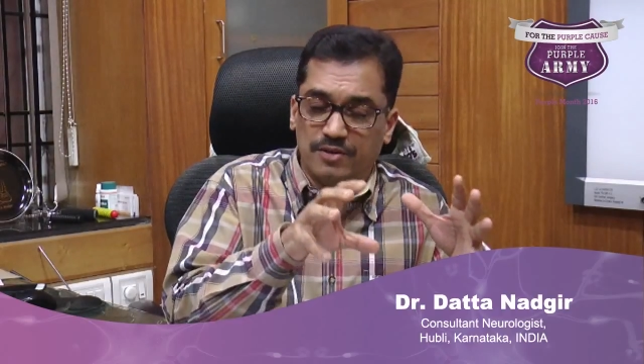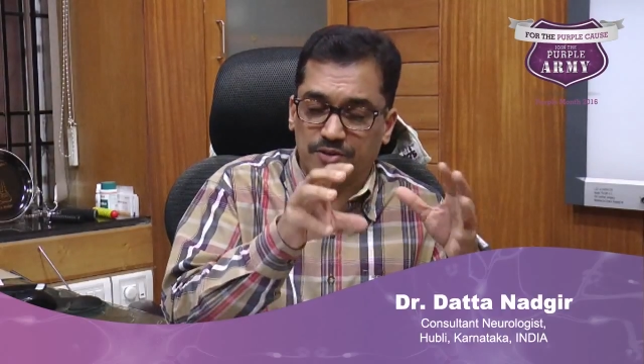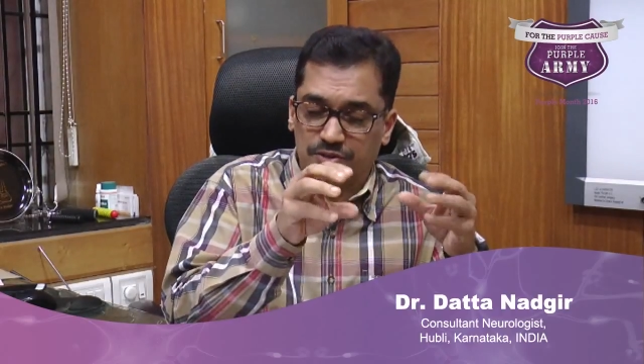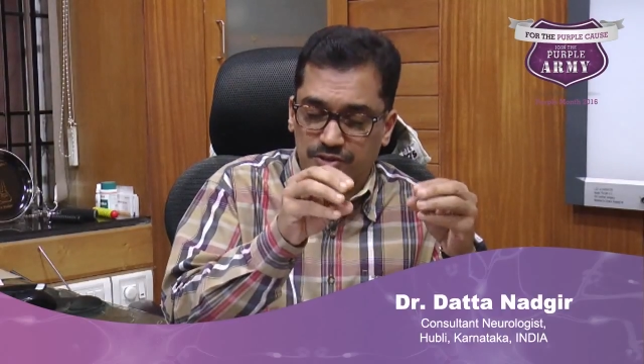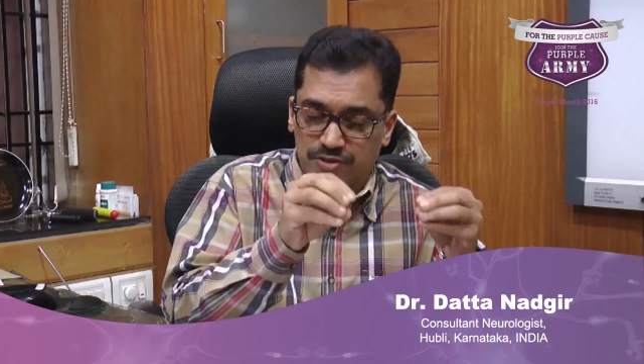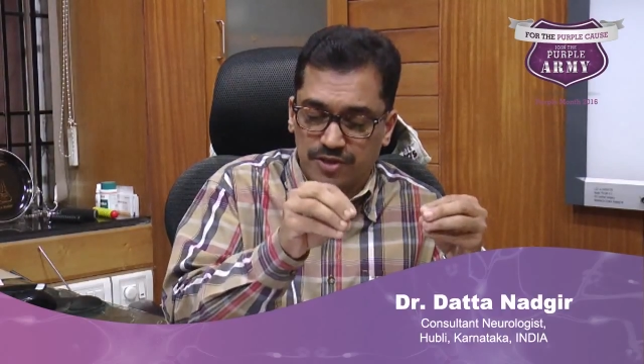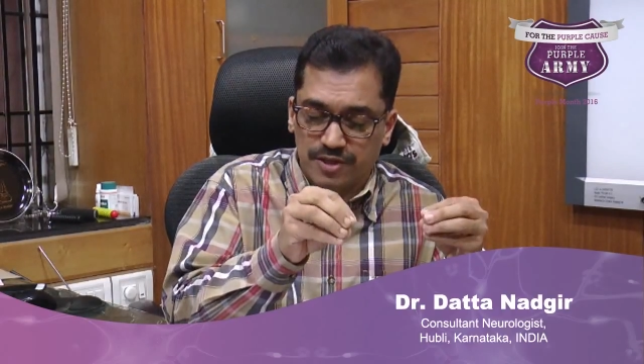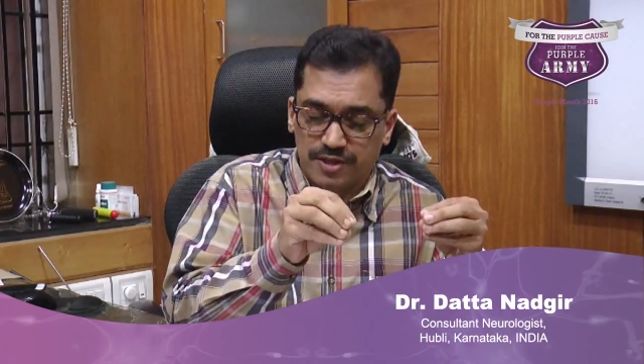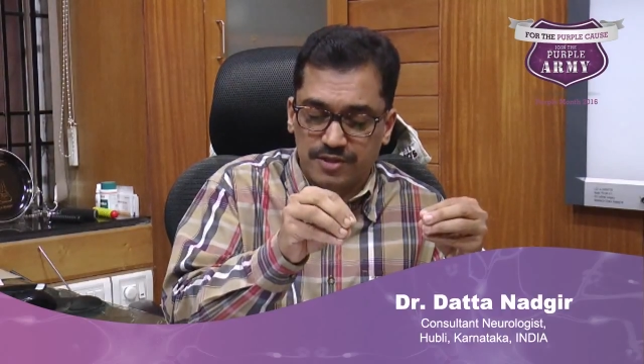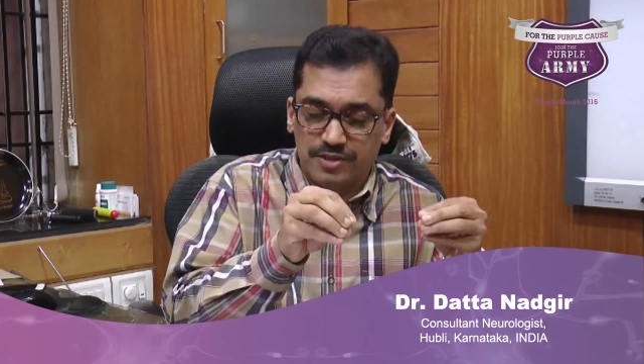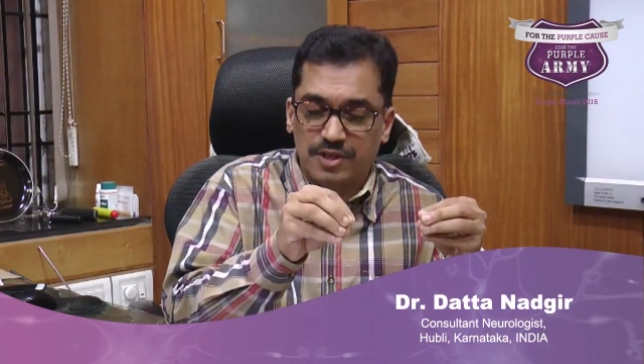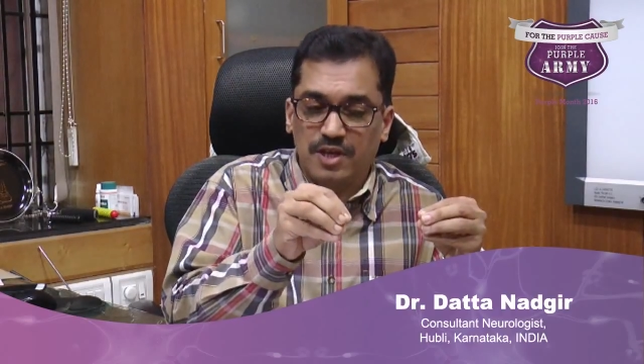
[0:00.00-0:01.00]

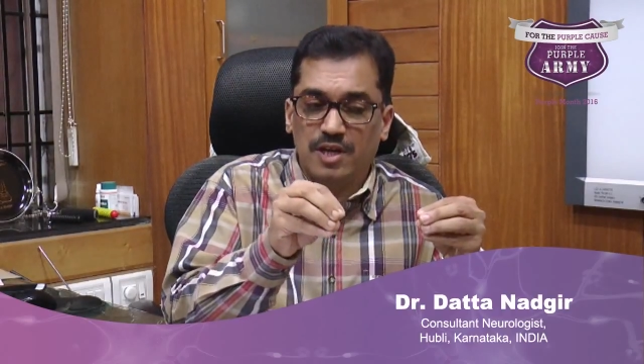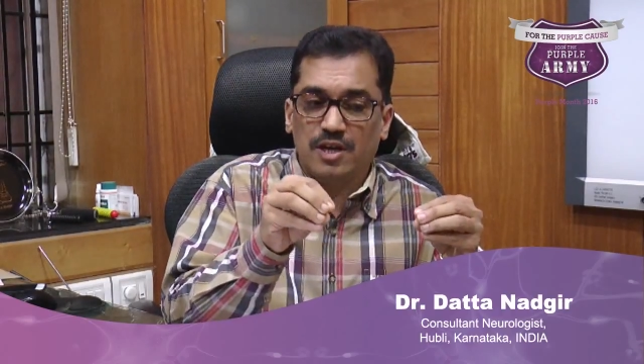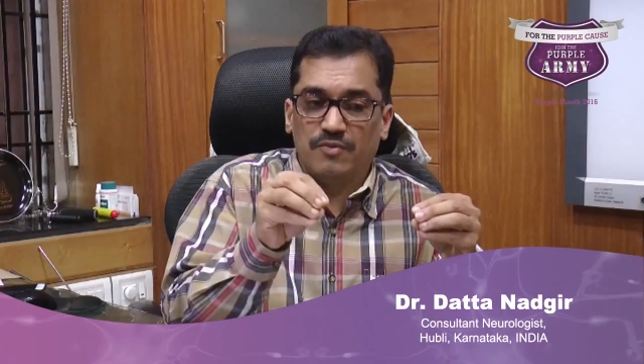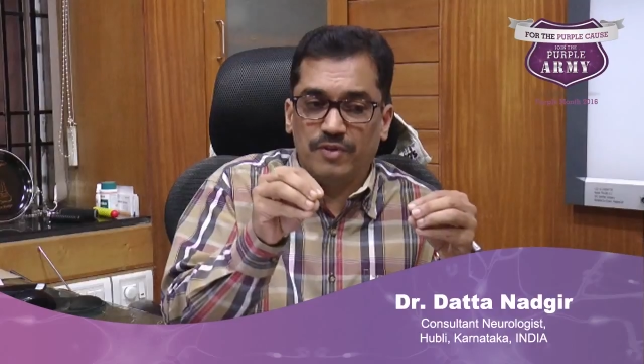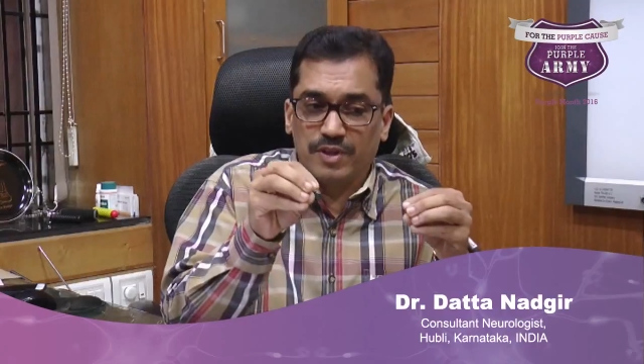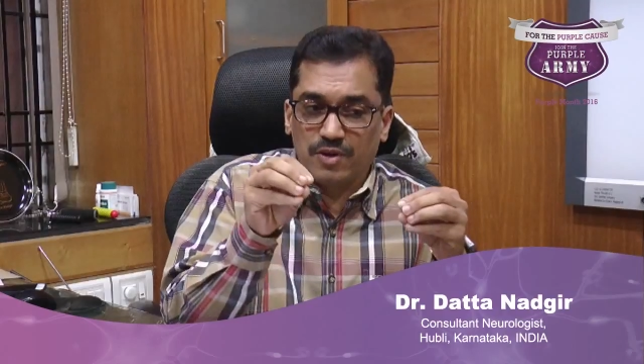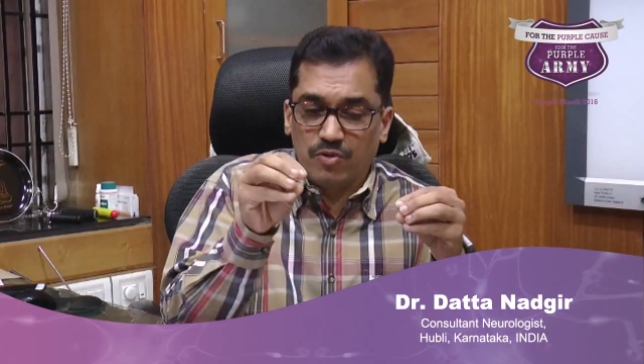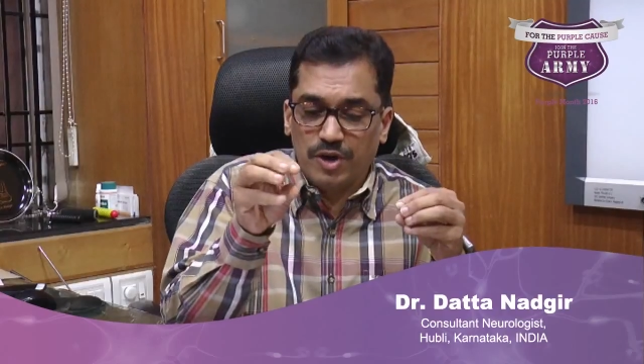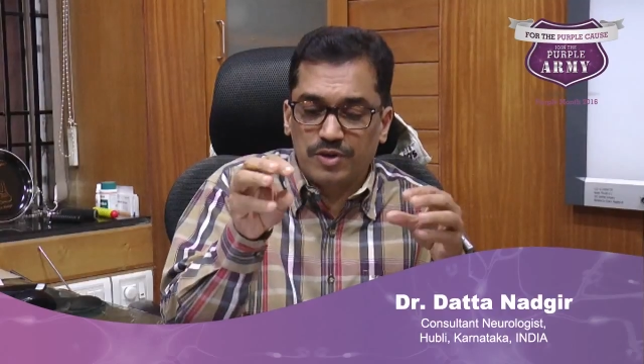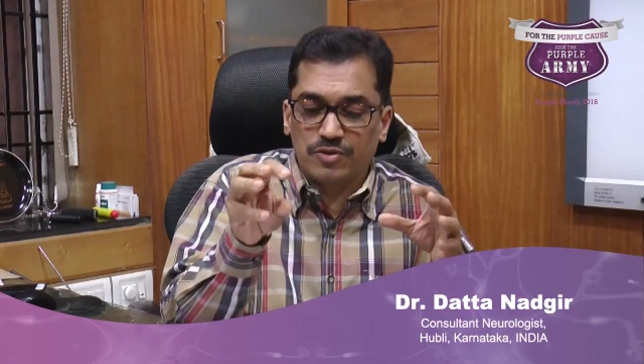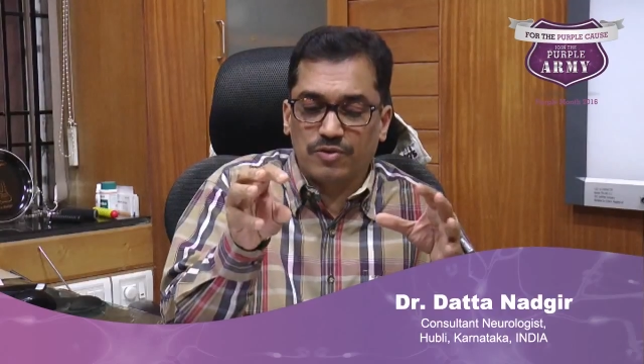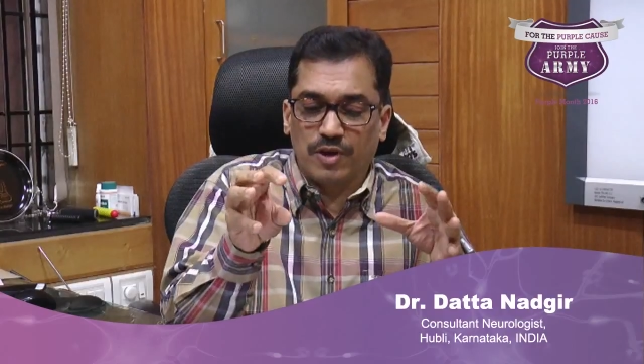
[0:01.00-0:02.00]
children's, they are going
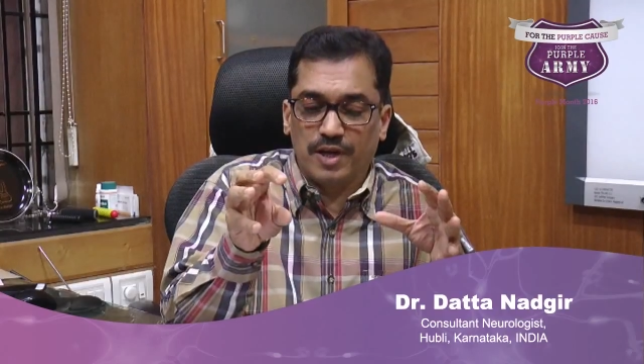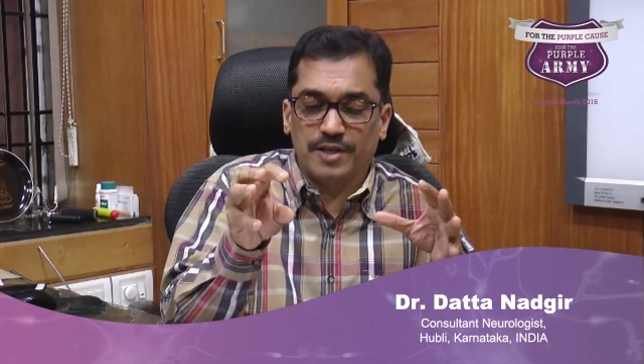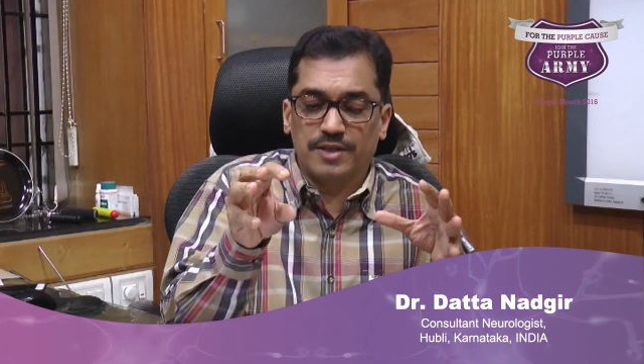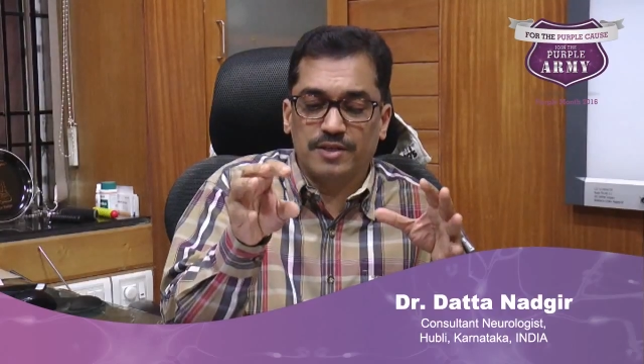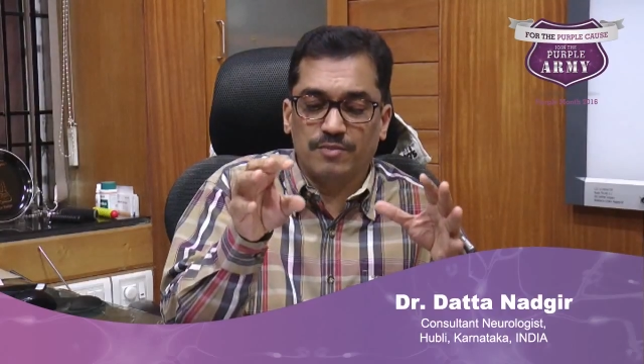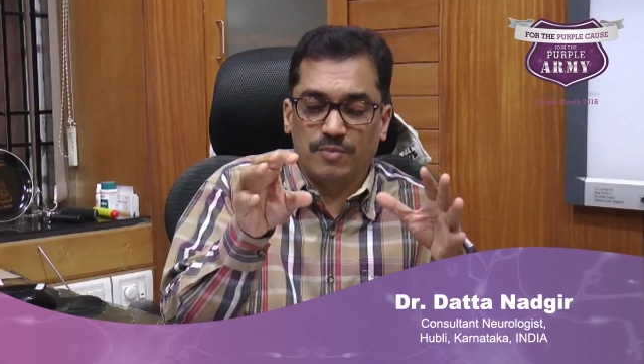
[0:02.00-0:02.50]
to toilet,